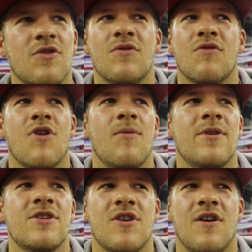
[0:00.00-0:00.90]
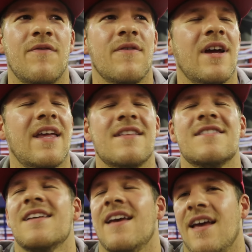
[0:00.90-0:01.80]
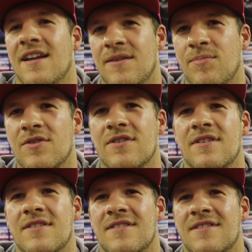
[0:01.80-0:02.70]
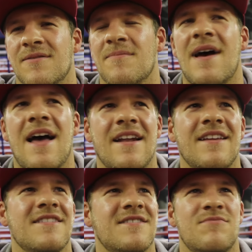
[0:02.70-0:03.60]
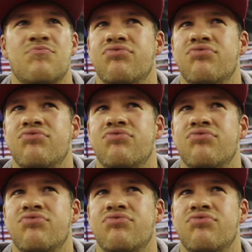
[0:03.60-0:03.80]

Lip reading: Do not write Billy Joe off against anybody. The man is